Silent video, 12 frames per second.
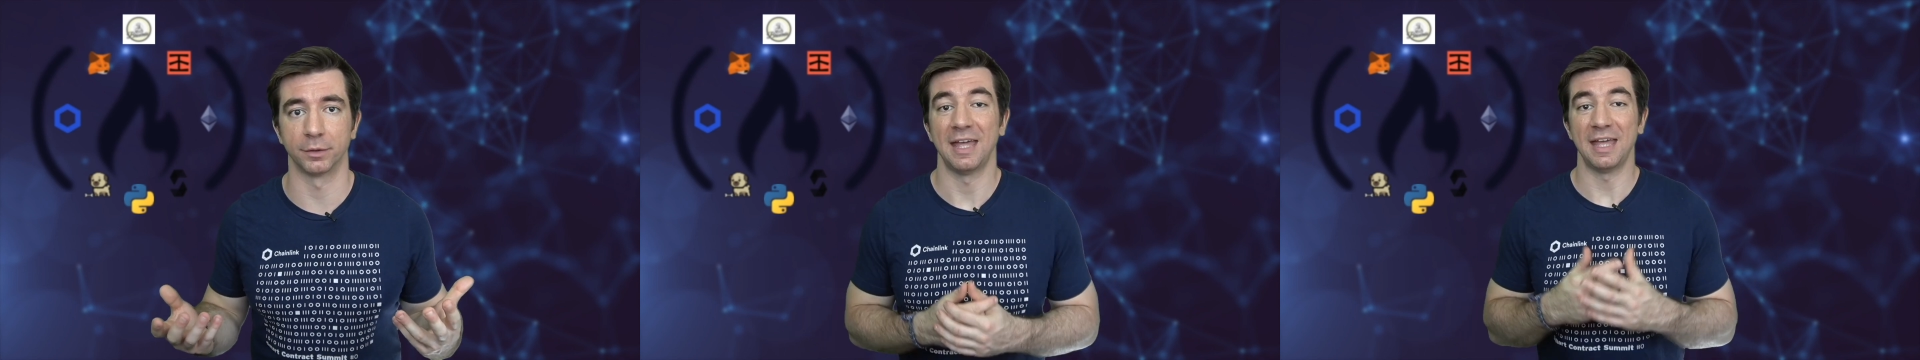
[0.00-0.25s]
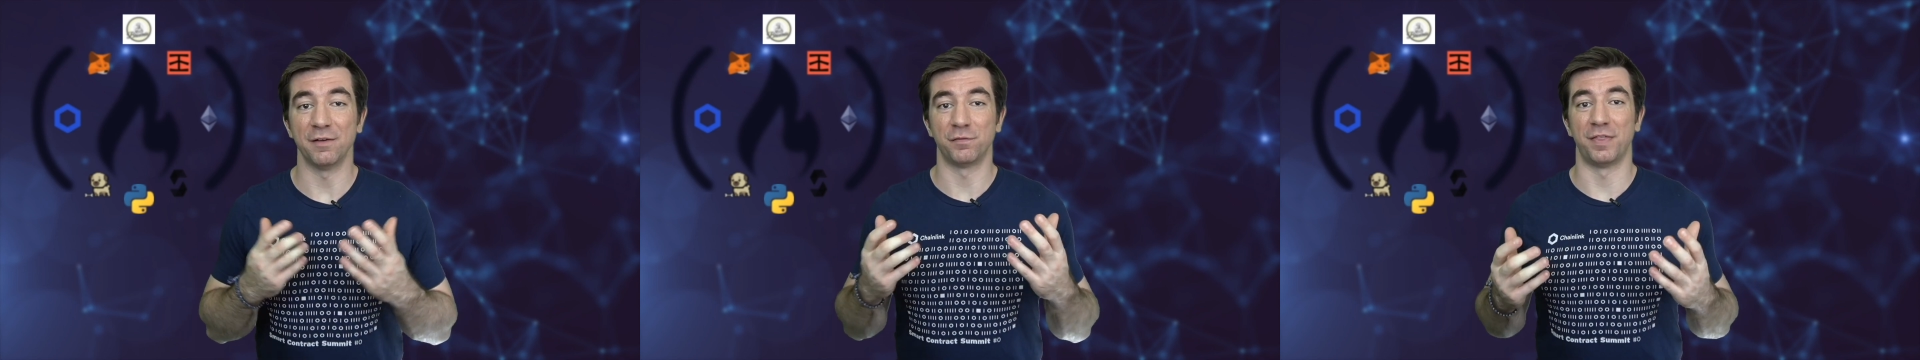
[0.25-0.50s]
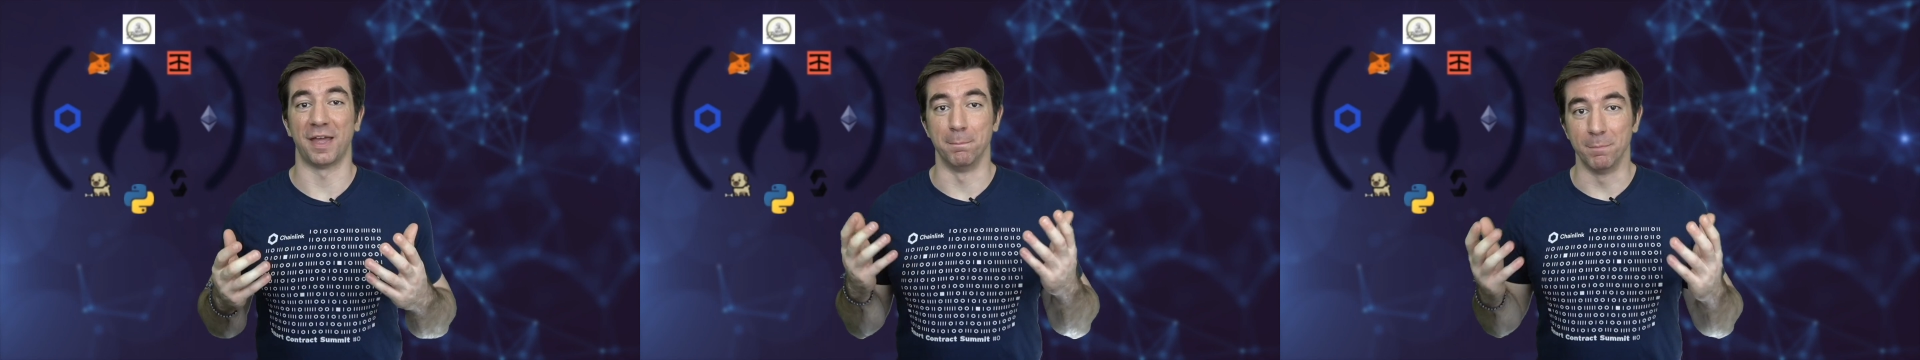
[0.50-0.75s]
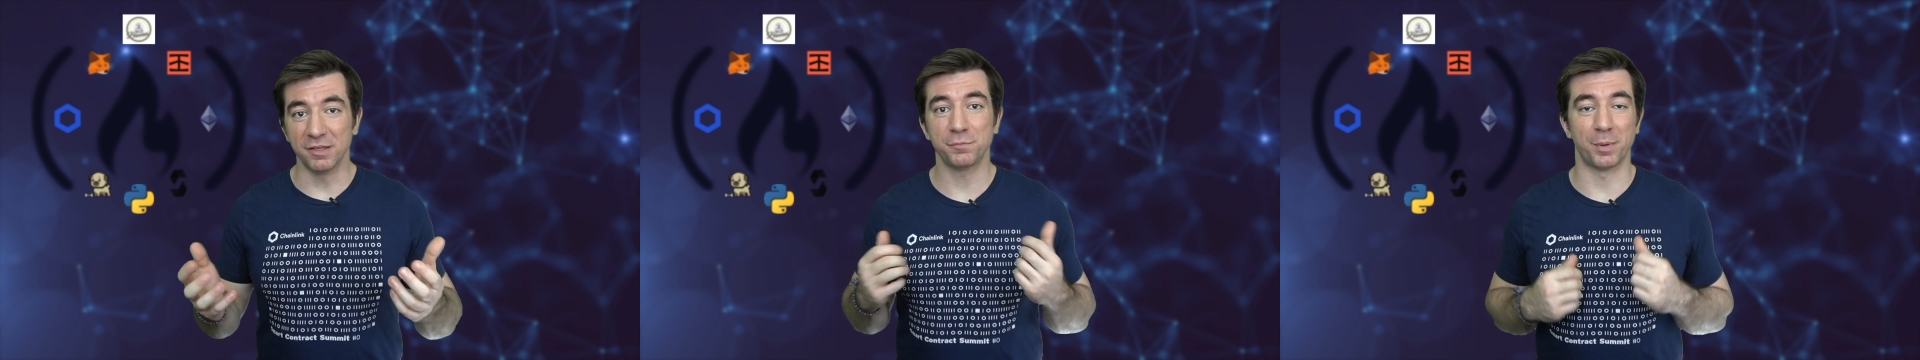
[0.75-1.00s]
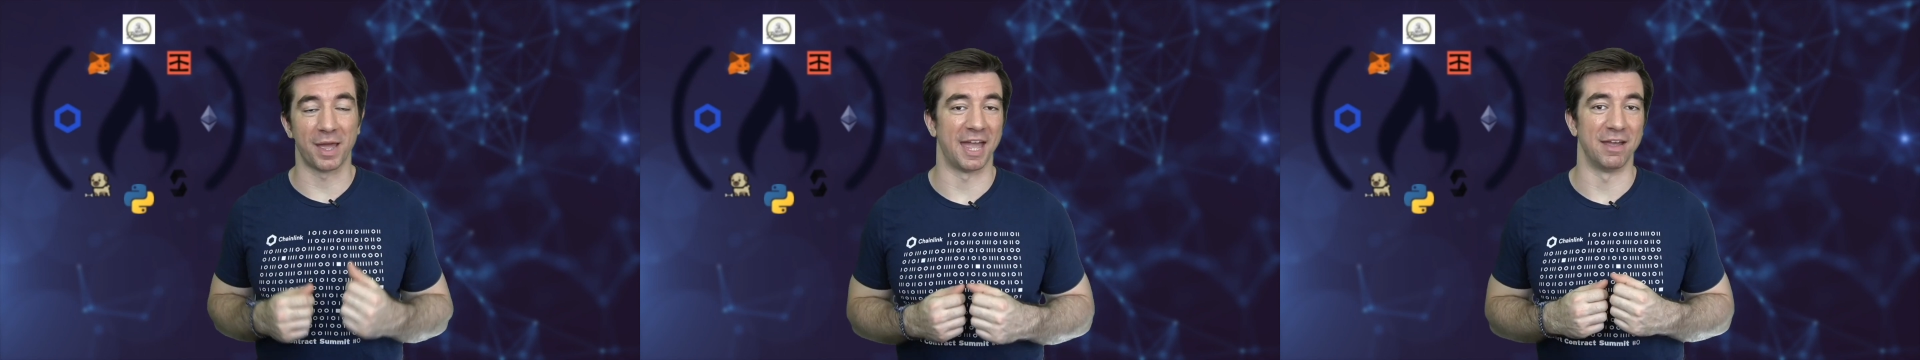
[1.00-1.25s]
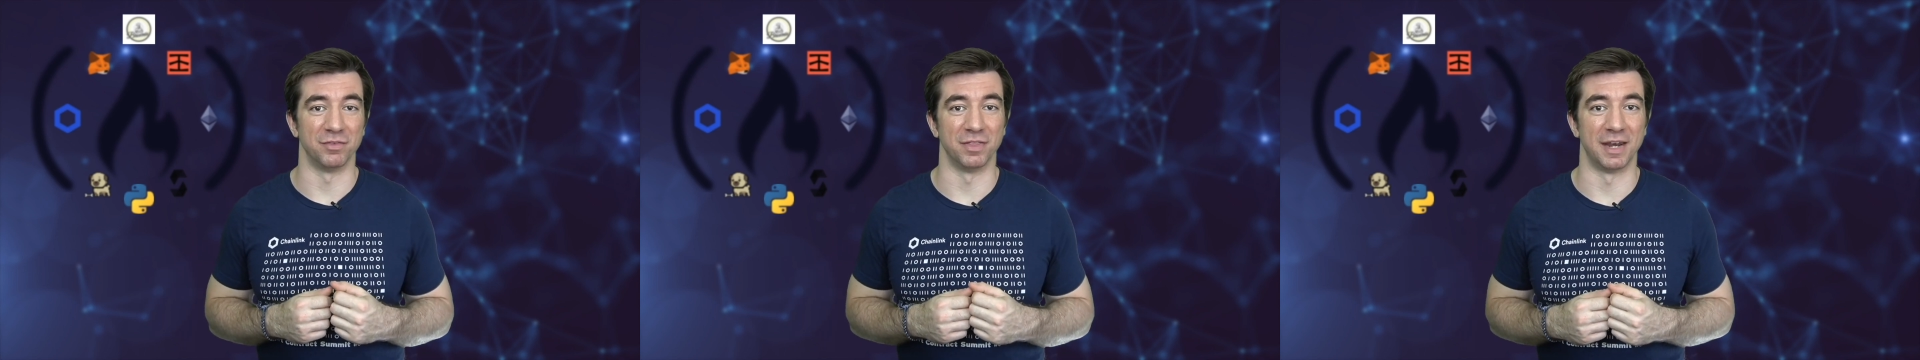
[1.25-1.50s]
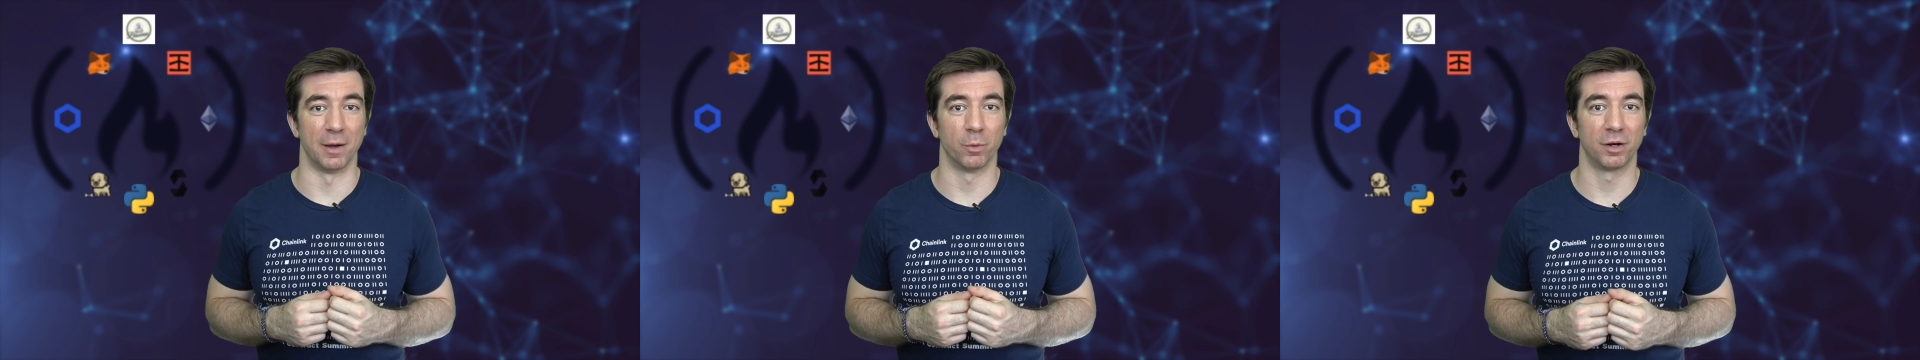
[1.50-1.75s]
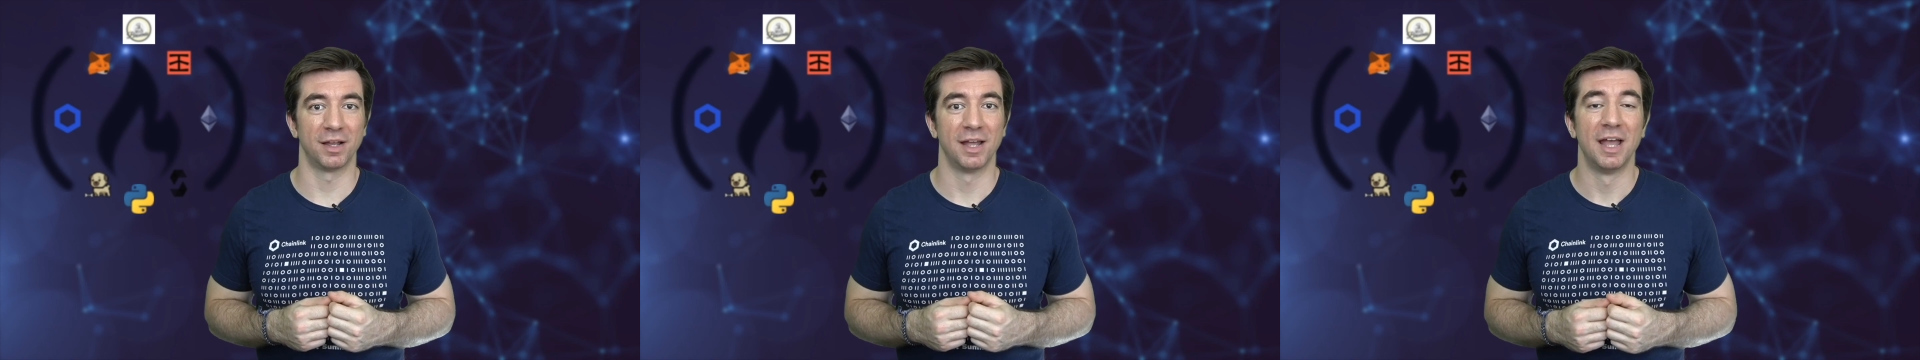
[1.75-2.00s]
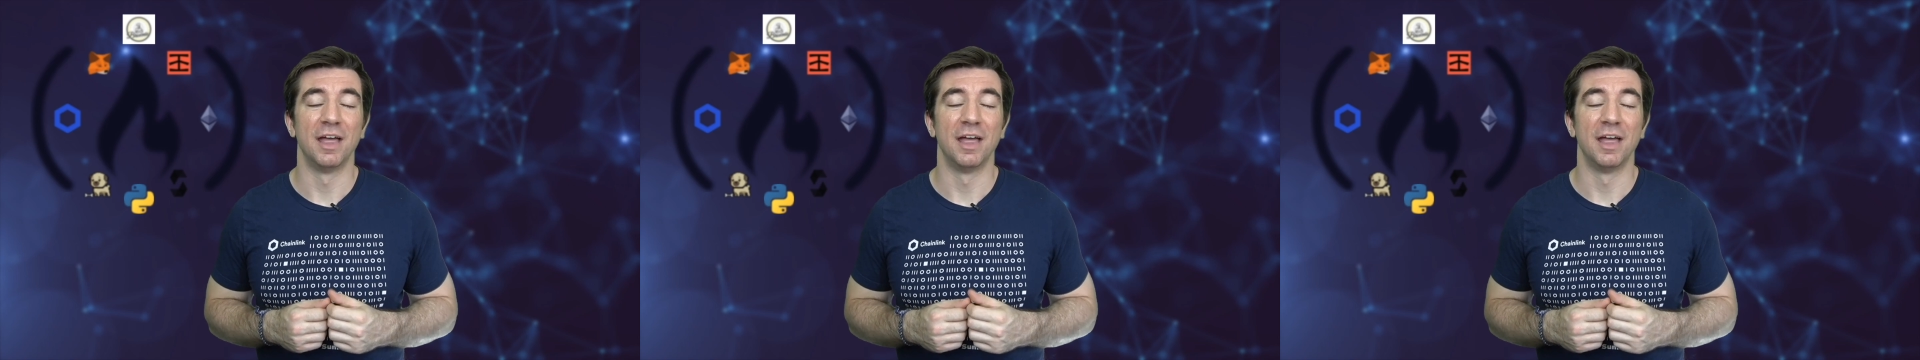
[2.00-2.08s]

If they misbehave in the network,